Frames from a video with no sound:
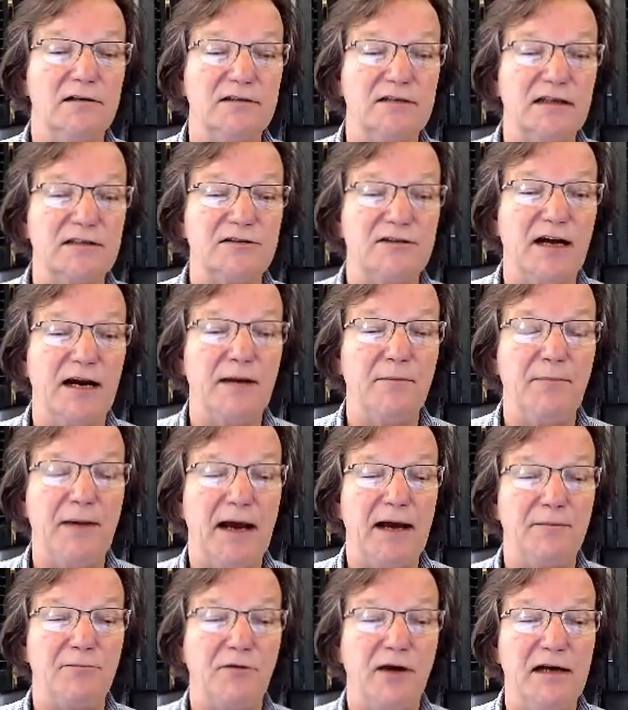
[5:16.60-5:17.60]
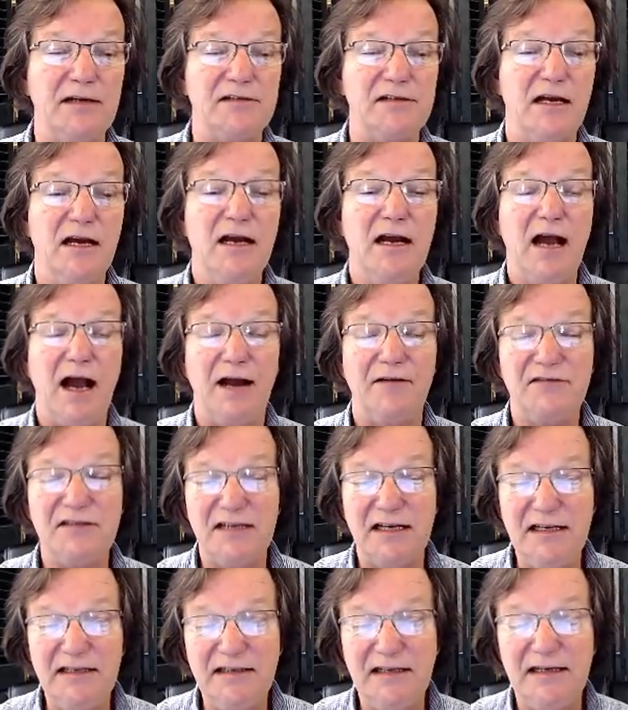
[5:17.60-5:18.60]
That's not a bad price. I've
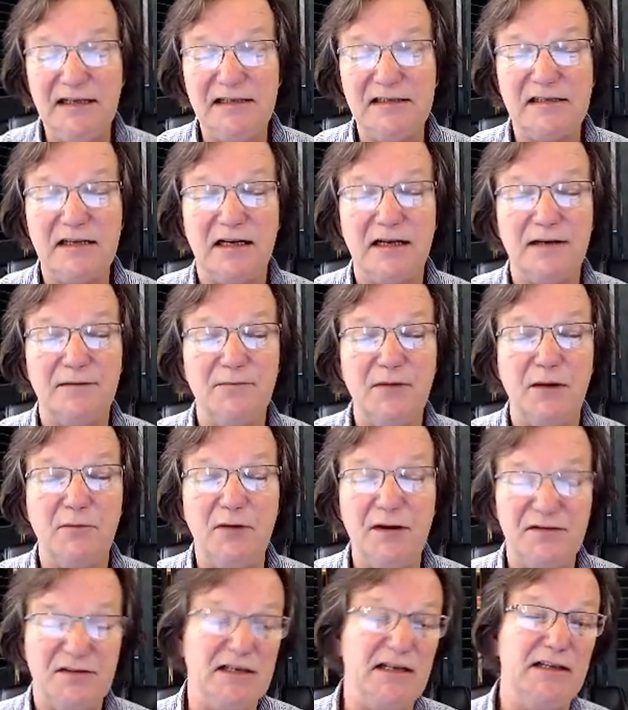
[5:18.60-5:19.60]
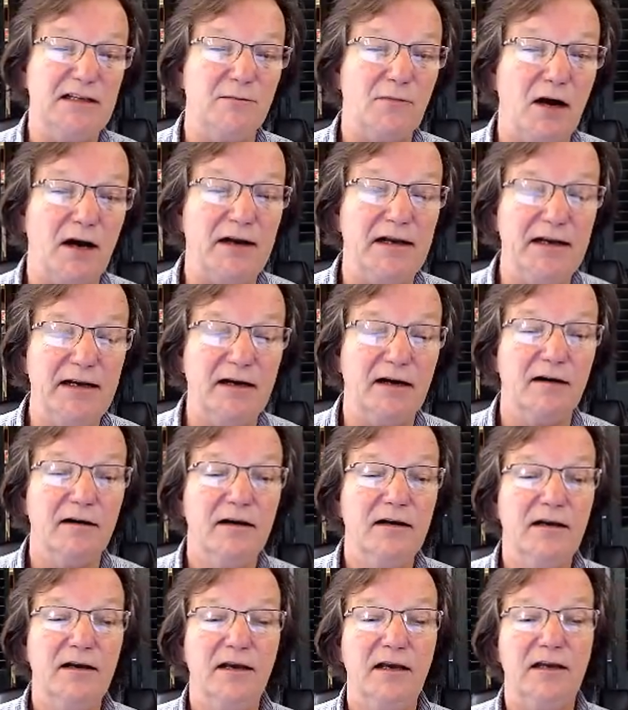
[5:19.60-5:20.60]
seen these, uh, and we've seen them on here
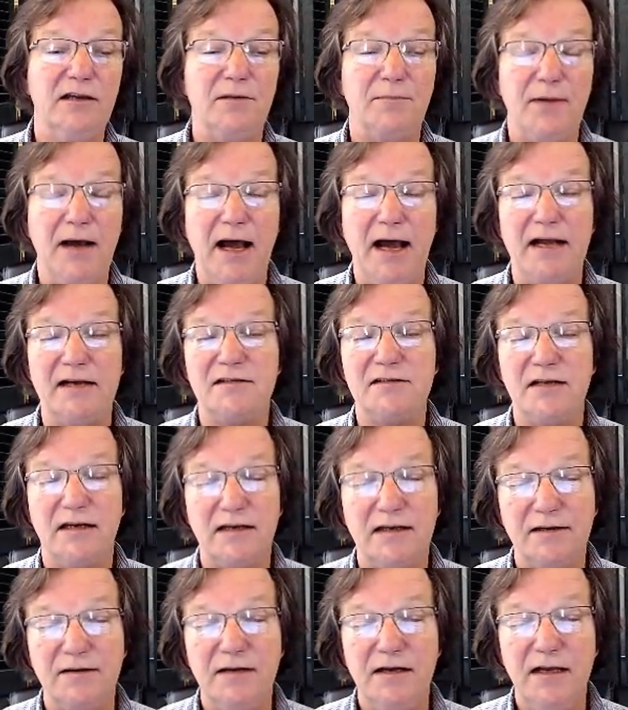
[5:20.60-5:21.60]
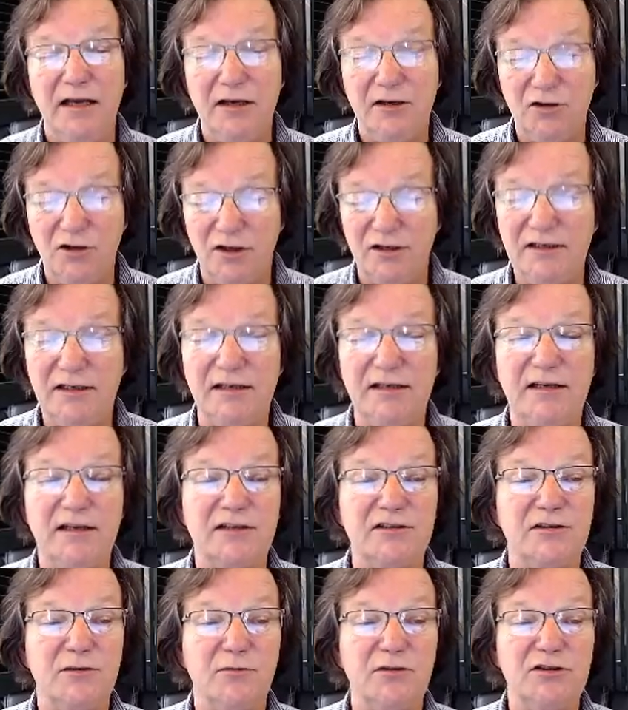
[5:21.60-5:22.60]
in the past uh, in good
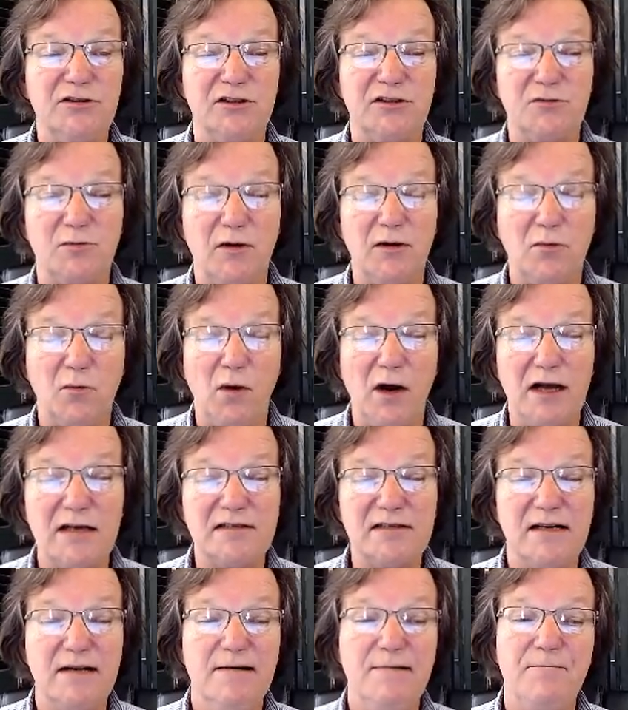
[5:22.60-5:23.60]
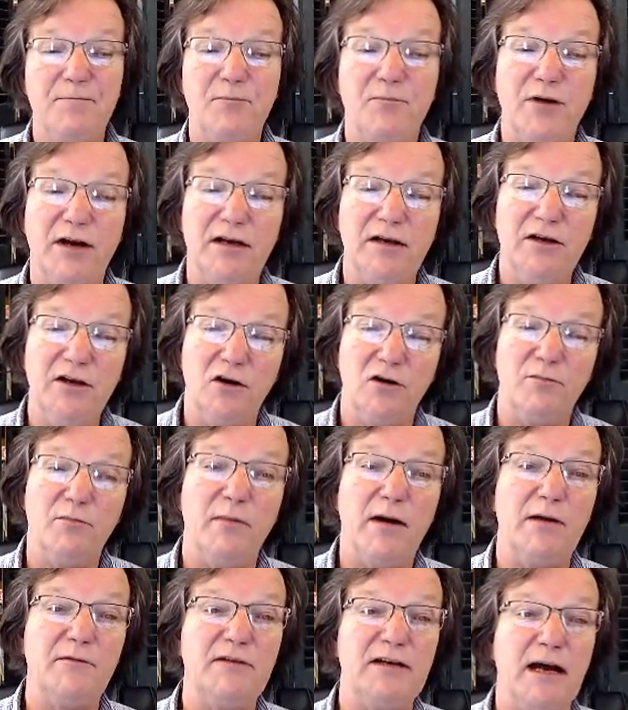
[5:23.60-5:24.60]
condition, which this one was, bring, you
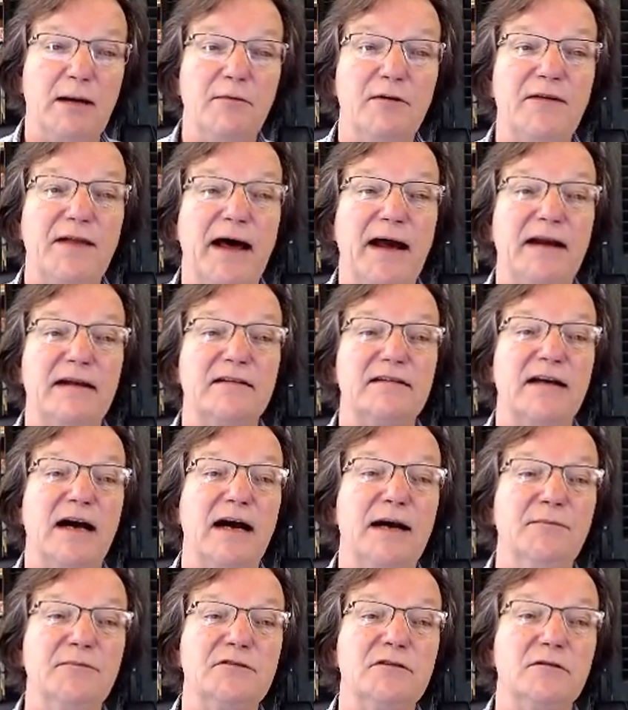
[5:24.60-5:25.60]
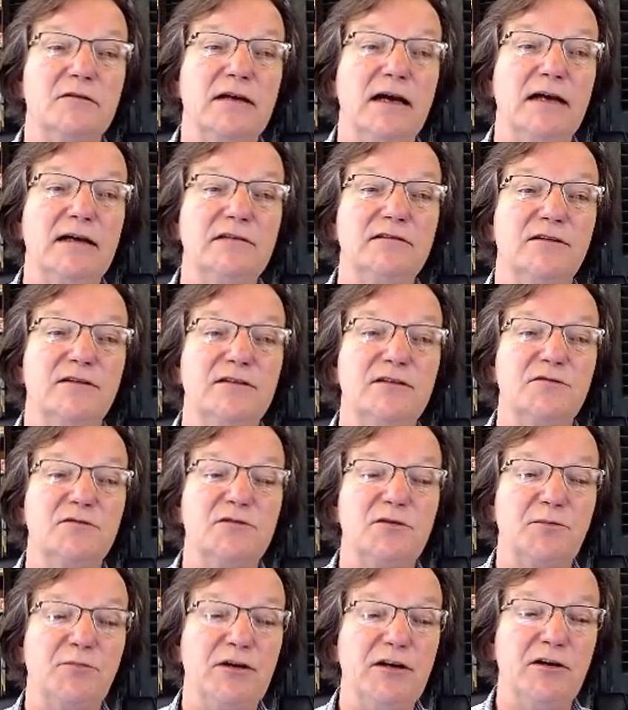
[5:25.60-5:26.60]
know, double that at times. Okay, so this
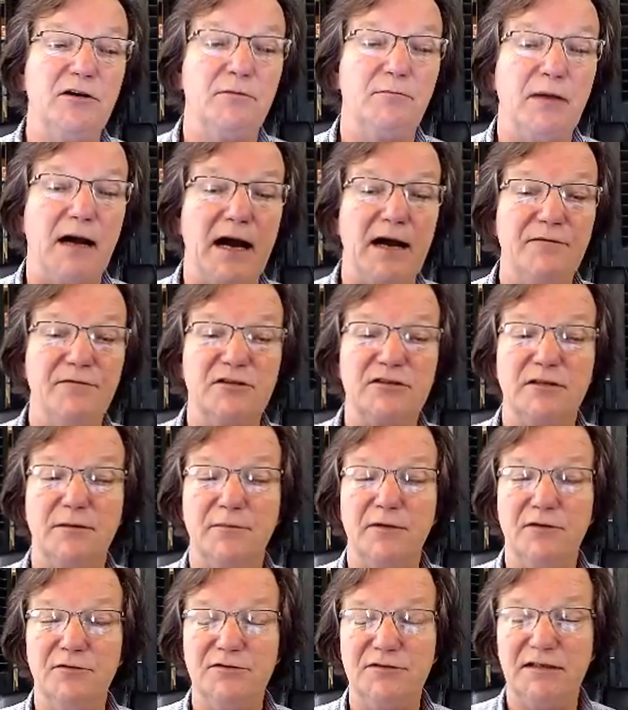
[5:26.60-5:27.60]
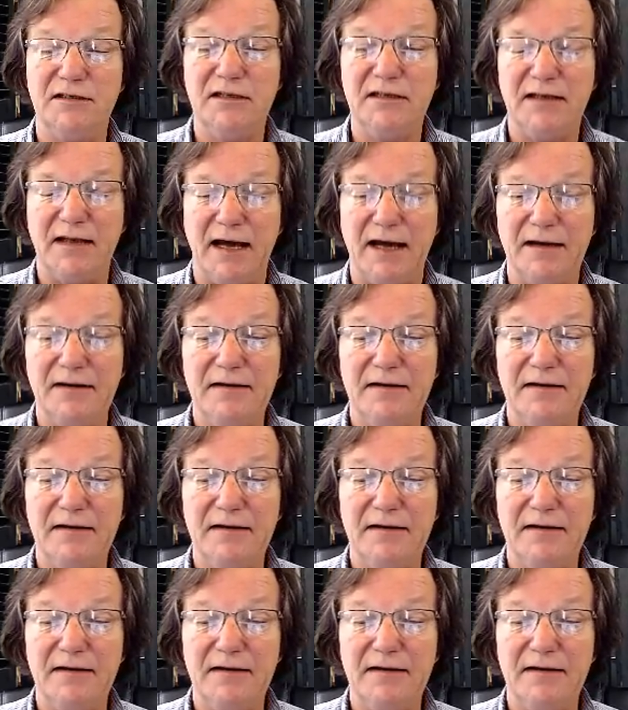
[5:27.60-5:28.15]
was a pretty good buy for someone who's into that.